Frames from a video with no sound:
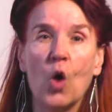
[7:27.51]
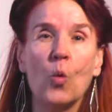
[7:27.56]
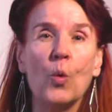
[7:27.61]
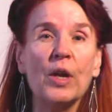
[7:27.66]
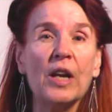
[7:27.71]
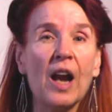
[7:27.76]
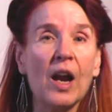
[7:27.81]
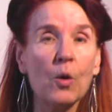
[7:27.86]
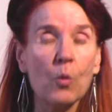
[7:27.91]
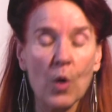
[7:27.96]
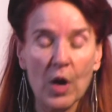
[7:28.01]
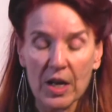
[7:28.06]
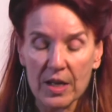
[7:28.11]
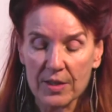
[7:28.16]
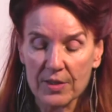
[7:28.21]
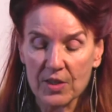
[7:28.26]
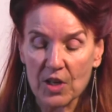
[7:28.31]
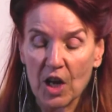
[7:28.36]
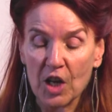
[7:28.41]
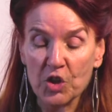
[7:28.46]
When I
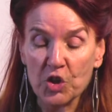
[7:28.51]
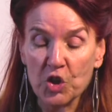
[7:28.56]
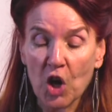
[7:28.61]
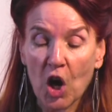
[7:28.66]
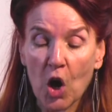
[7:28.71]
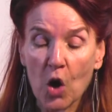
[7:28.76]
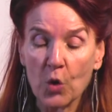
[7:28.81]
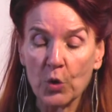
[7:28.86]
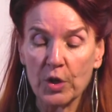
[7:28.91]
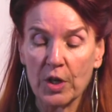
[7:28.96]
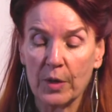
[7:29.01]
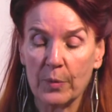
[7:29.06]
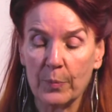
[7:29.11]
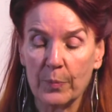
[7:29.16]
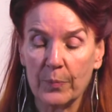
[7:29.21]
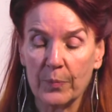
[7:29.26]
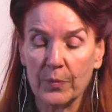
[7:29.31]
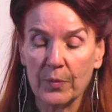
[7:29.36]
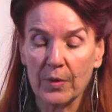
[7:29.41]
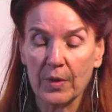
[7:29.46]
was a
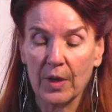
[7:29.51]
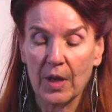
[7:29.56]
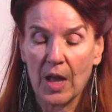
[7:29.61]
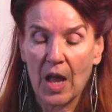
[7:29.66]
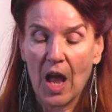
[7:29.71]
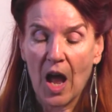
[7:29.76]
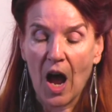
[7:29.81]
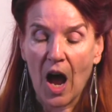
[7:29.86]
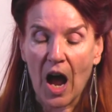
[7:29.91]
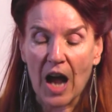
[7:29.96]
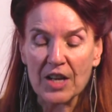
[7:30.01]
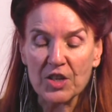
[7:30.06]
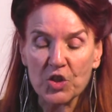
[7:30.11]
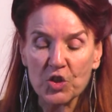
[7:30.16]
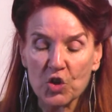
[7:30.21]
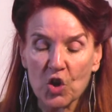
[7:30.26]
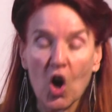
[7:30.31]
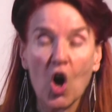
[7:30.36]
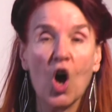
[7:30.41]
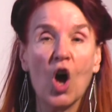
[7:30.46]
totem, I
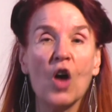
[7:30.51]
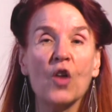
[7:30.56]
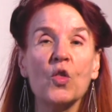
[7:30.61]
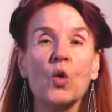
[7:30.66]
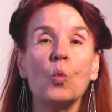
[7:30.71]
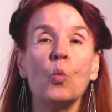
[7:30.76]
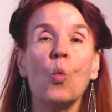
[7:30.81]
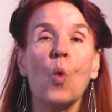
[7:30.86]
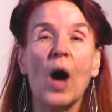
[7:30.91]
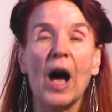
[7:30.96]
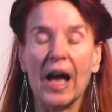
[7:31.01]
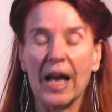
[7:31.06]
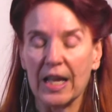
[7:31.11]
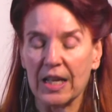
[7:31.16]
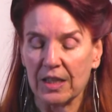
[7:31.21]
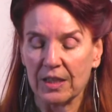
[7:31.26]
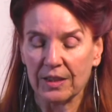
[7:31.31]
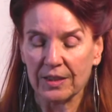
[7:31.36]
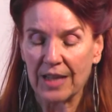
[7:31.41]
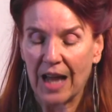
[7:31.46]
saw the
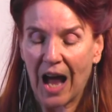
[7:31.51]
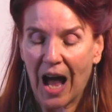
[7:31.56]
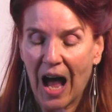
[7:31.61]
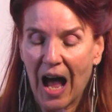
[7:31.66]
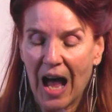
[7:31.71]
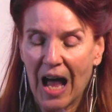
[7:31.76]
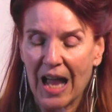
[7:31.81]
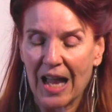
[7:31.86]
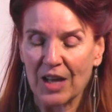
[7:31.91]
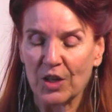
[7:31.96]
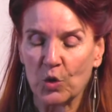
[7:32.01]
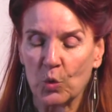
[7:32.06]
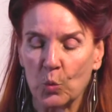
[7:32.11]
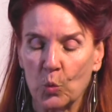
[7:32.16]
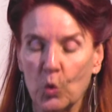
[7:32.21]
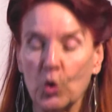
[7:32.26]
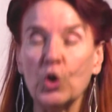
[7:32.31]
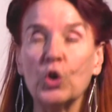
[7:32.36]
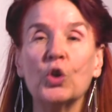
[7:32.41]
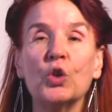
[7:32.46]
wild-eyed
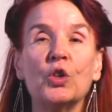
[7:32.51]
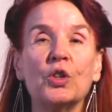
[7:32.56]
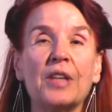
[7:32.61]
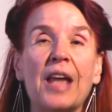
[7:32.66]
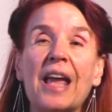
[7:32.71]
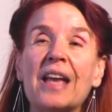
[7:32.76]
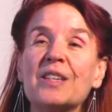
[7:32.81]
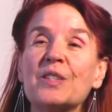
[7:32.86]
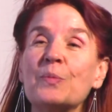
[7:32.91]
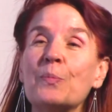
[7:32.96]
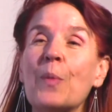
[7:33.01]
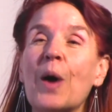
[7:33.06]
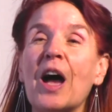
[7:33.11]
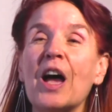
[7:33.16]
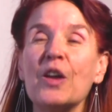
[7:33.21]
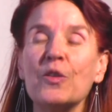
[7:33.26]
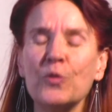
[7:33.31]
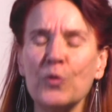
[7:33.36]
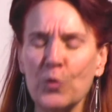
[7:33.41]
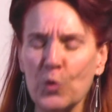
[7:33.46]
world as
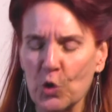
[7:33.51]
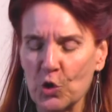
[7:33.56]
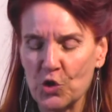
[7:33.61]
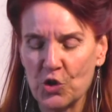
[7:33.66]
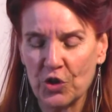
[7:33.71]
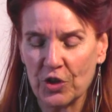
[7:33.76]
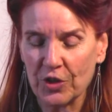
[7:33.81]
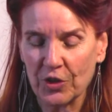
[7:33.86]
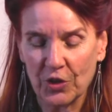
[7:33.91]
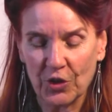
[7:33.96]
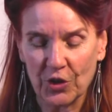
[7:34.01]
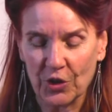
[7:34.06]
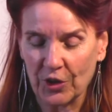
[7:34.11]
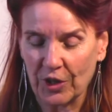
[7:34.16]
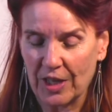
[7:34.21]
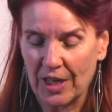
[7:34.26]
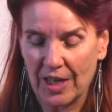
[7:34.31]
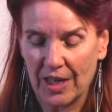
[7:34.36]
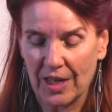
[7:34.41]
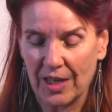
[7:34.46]
my fortune
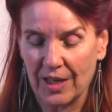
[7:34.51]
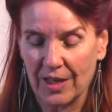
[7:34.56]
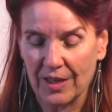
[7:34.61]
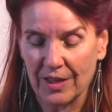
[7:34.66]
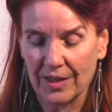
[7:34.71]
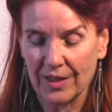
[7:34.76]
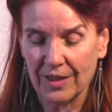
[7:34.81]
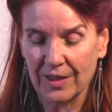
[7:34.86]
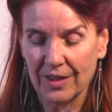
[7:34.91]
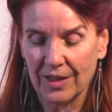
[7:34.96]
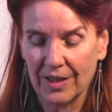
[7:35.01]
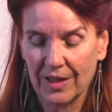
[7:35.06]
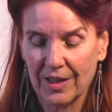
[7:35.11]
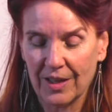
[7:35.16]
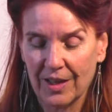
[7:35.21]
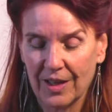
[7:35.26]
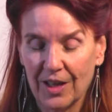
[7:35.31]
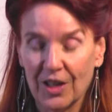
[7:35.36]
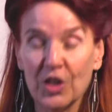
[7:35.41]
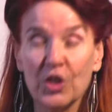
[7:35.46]
cookie.
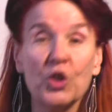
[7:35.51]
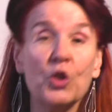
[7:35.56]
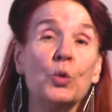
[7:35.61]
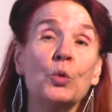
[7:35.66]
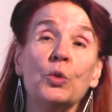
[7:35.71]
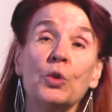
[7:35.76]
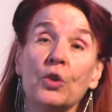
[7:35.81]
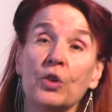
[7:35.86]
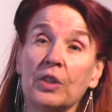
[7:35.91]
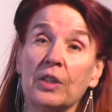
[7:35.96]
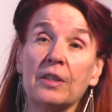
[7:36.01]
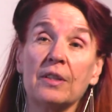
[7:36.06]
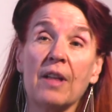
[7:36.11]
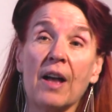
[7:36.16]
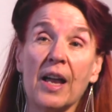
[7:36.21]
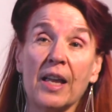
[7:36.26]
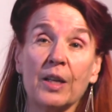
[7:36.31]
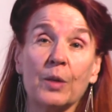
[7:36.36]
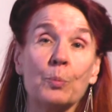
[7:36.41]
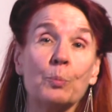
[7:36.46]
You looked
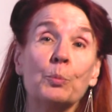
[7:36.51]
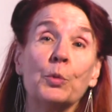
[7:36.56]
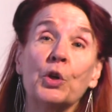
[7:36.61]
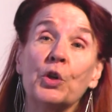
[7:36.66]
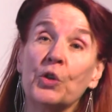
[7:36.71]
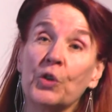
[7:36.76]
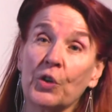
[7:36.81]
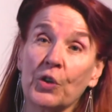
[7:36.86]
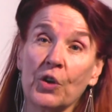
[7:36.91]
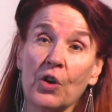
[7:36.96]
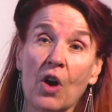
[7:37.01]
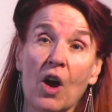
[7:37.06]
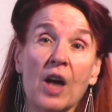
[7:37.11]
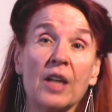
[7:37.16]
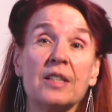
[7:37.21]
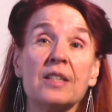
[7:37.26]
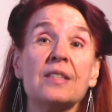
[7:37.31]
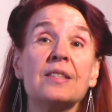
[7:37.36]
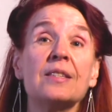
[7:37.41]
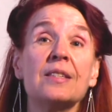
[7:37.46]
like murder
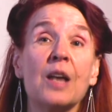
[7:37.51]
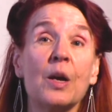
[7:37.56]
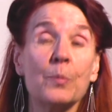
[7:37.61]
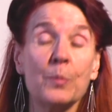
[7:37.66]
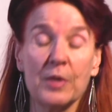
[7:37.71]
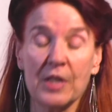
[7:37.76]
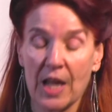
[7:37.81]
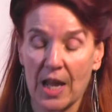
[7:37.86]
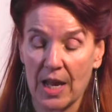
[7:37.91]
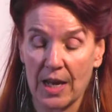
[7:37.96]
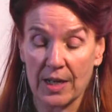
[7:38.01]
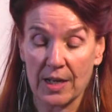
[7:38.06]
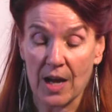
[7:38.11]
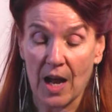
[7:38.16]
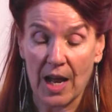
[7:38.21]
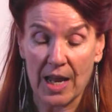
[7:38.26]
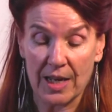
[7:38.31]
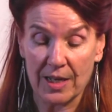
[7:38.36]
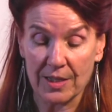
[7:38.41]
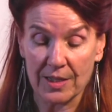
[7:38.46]
on a someday
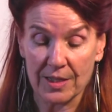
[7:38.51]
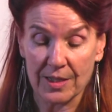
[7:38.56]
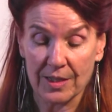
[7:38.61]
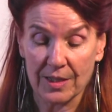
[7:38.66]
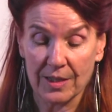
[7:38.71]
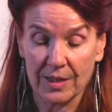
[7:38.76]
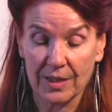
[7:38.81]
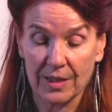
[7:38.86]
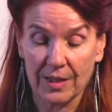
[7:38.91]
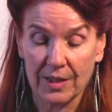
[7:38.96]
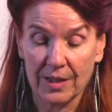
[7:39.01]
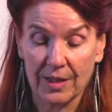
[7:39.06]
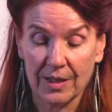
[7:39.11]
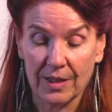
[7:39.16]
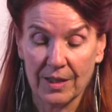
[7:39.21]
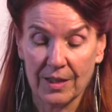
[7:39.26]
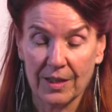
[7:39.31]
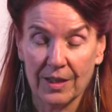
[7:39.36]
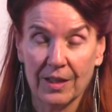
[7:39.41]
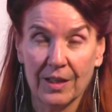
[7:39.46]
night.
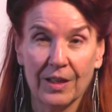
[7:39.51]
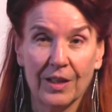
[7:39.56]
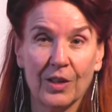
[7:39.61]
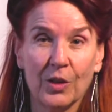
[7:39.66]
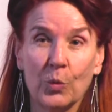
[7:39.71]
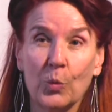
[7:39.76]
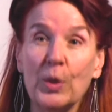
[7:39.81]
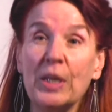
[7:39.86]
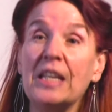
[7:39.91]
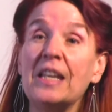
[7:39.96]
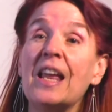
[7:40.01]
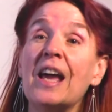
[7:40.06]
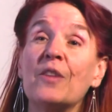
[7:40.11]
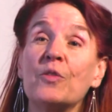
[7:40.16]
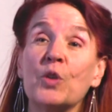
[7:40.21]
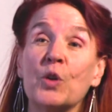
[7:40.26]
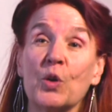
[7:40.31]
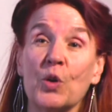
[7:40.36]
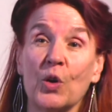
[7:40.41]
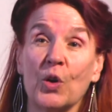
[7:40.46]
We
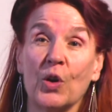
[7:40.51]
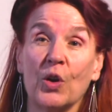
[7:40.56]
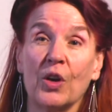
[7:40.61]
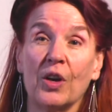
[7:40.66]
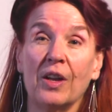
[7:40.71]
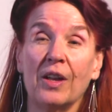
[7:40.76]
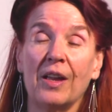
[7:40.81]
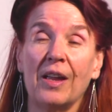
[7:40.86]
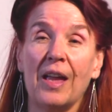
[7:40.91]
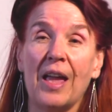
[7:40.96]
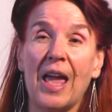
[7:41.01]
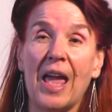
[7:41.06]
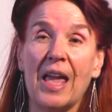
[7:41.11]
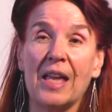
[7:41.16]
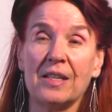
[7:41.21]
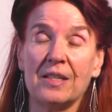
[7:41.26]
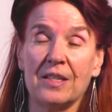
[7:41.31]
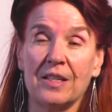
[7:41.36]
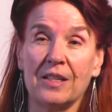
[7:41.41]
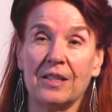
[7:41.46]
never
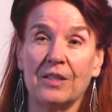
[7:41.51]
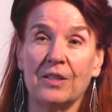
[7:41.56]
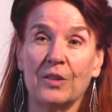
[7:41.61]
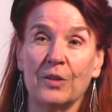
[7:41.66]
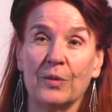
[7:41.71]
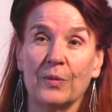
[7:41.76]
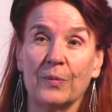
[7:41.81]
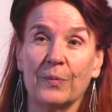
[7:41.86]
ended.